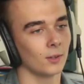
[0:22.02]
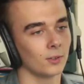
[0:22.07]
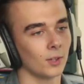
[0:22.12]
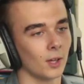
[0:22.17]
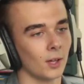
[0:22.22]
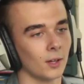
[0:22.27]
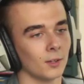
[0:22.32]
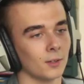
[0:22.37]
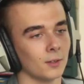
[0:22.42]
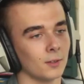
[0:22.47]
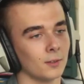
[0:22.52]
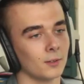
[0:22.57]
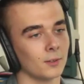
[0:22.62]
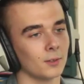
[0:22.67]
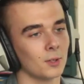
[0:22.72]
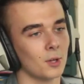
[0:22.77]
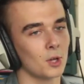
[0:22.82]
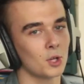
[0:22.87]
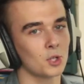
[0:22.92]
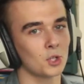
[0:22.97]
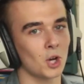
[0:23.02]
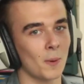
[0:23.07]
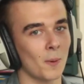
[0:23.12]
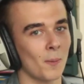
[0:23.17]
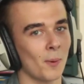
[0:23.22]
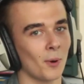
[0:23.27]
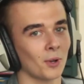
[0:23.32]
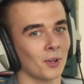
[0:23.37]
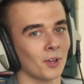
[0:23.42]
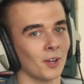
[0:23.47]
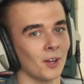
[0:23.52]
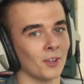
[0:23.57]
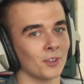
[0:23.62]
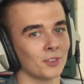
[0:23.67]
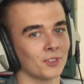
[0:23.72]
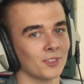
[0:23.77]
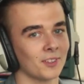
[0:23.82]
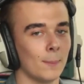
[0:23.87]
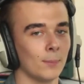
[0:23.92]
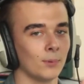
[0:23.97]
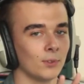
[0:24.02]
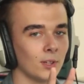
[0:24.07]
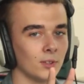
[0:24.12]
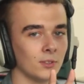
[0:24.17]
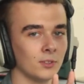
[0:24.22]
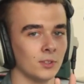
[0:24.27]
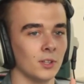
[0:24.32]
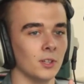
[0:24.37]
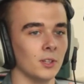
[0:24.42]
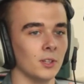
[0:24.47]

So, Tripo Podcast, episode